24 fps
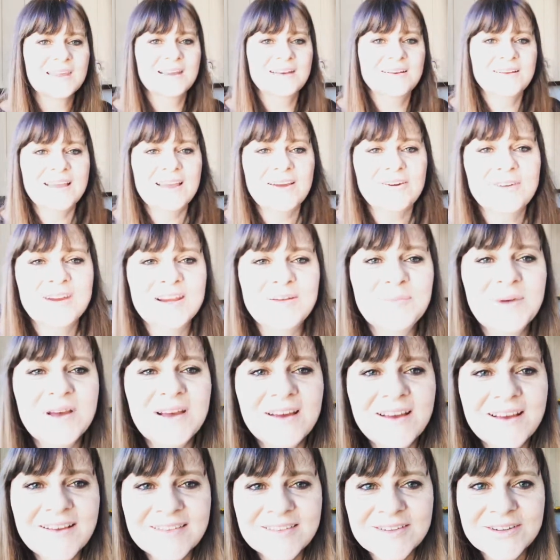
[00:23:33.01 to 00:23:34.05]
Look how green my
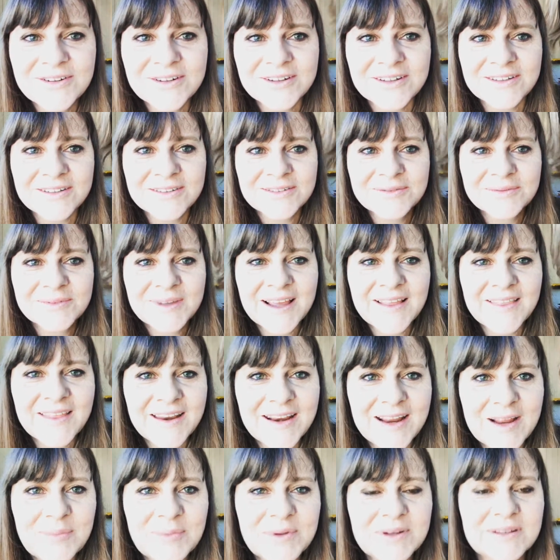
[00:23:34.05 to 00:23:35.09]
eyes look. How'd that
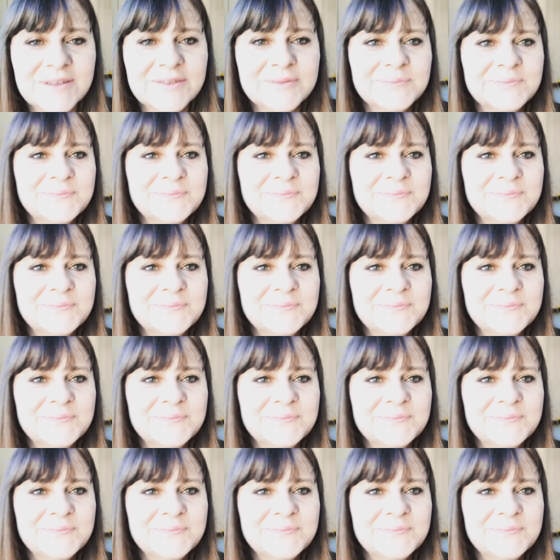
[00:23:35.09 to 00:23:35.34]
happen?